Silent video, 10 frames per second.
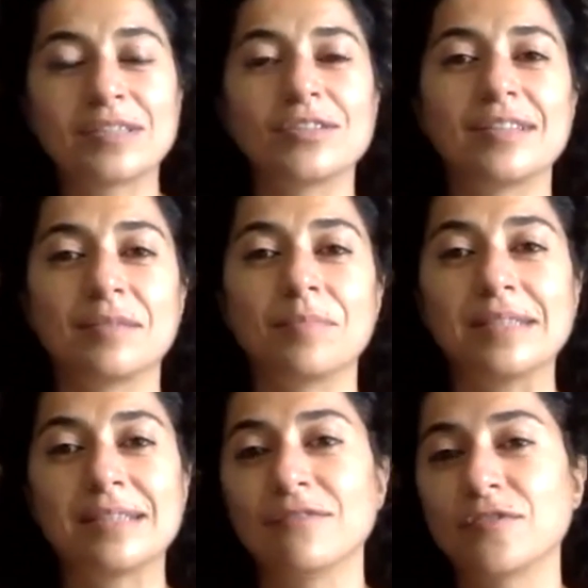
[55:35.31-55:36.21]
consider
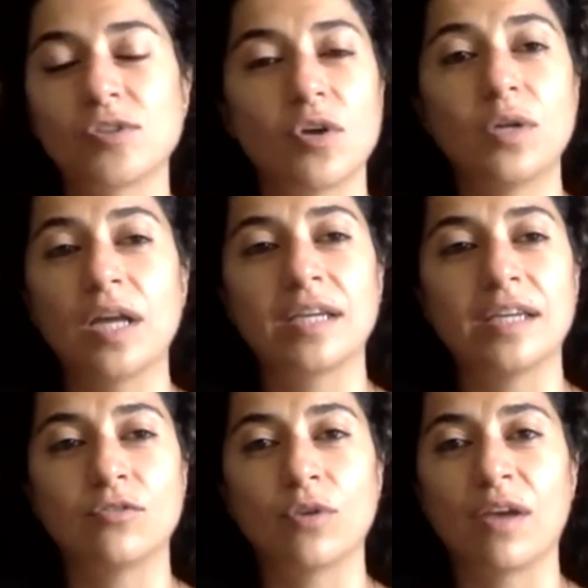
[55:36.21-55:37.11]
myself so
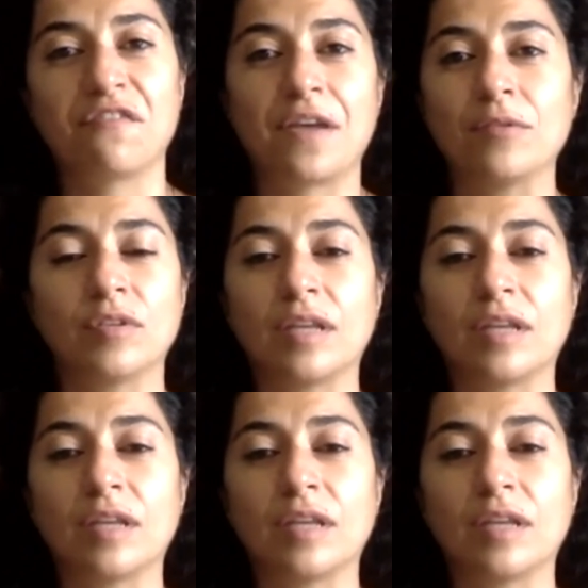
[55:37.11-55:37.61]
lucky to have found